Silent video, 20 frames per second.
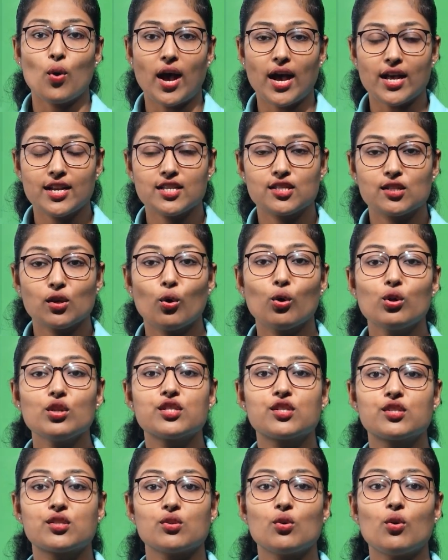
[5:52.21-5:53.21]
and is
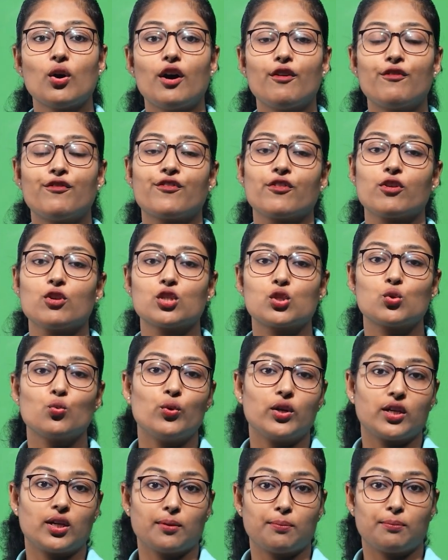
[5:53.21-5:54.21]
also a fused
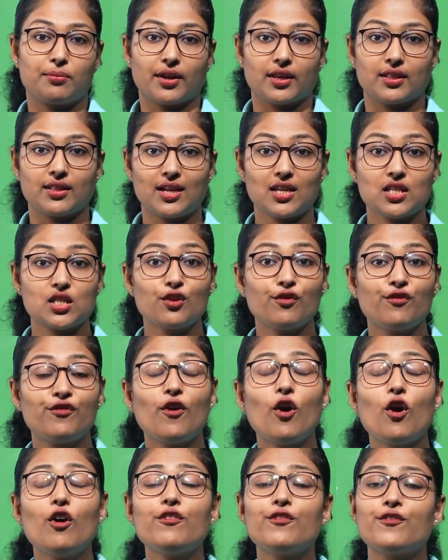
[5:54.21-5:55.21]
vertebrae, that is
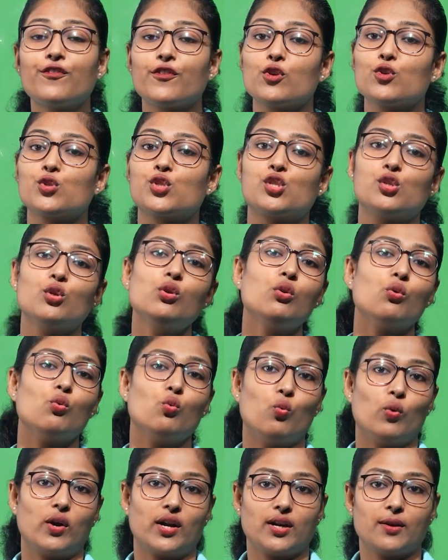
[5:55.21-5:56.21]
4 fused to
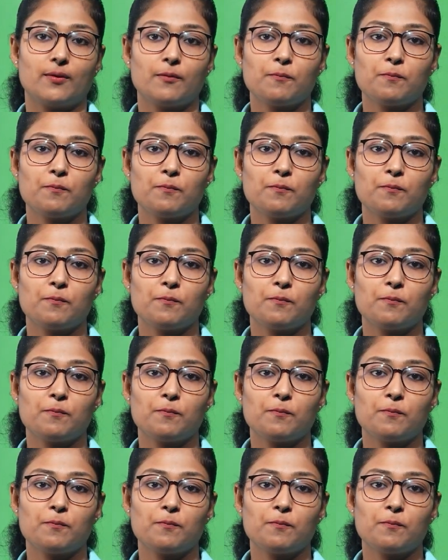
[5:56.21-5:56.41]
1.